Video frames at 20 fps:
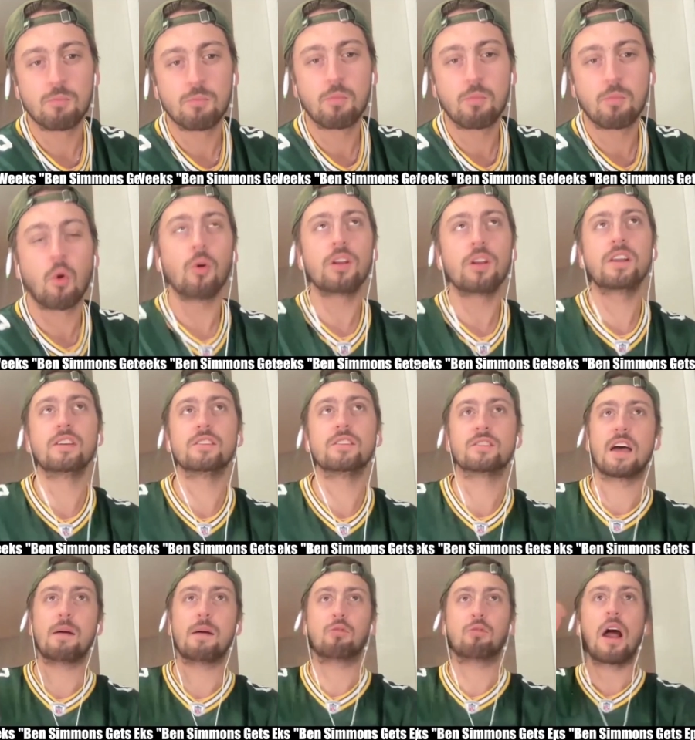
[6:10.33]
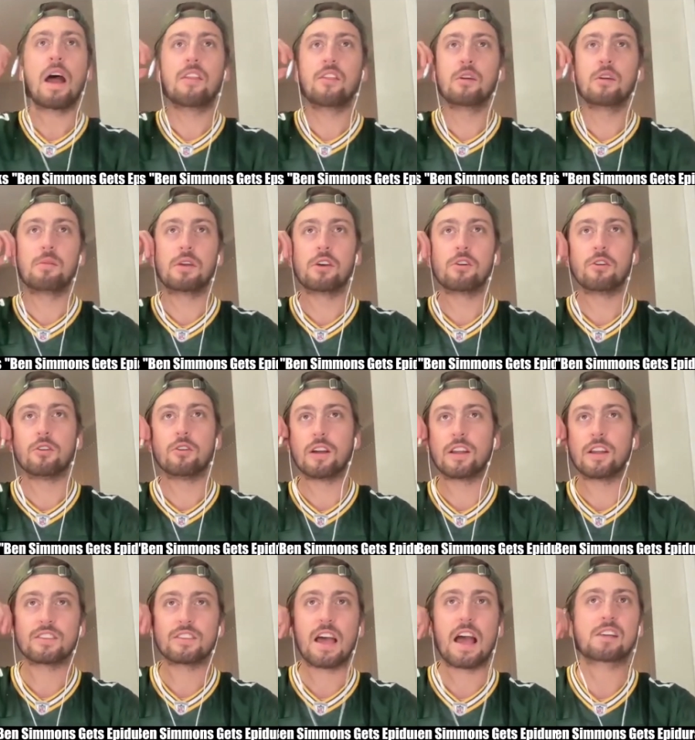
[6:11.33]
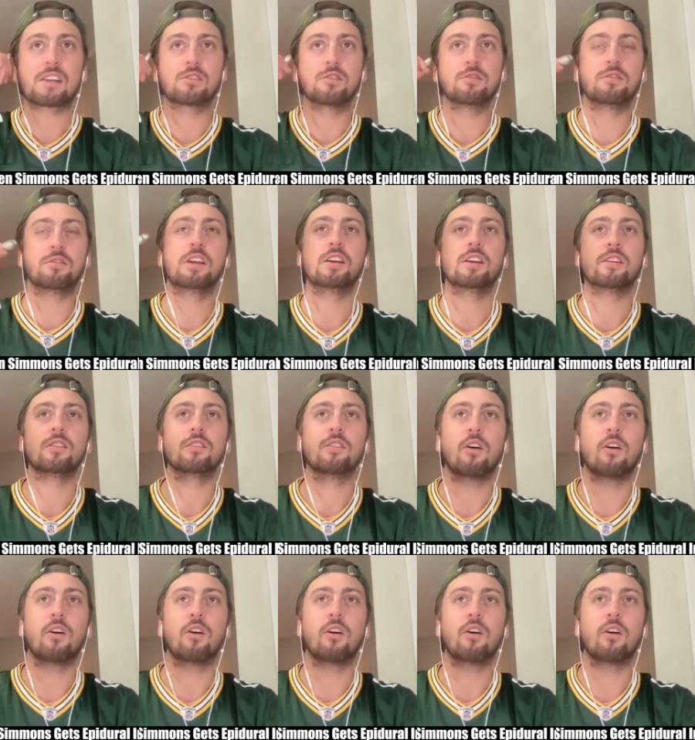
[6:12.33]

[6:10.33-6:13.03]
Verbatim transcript: point is that Bradley Beal and Zach LaVine